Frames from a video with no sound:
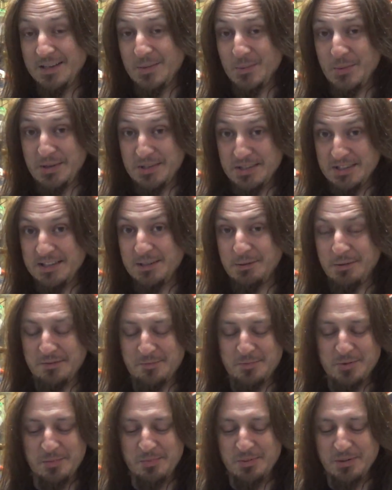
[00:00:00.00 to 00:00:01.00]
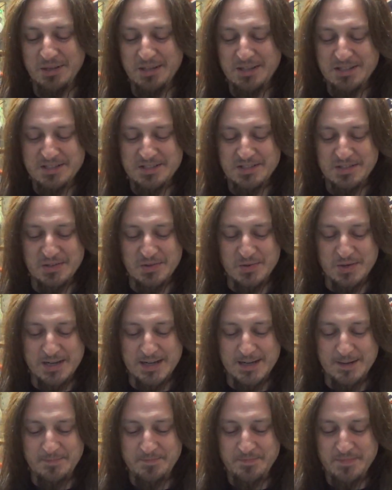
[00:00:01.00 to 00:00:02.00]
We're gonna do it properly. So
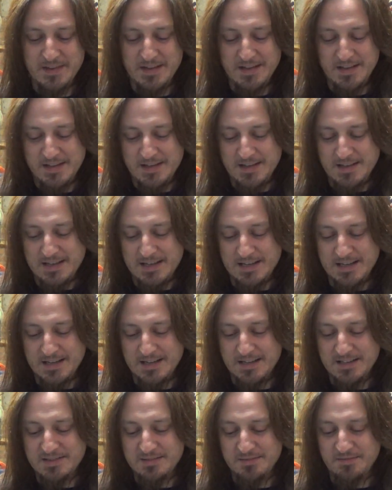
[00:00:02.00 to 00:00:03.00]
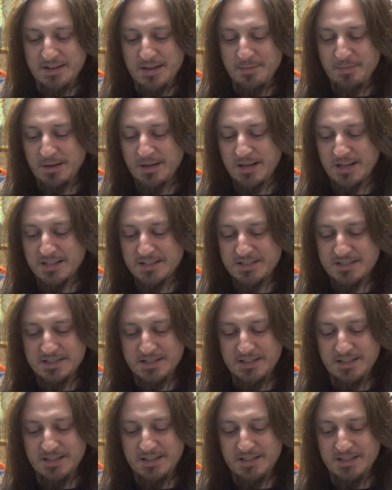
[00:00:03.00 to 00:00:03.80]
I got some fiberglass.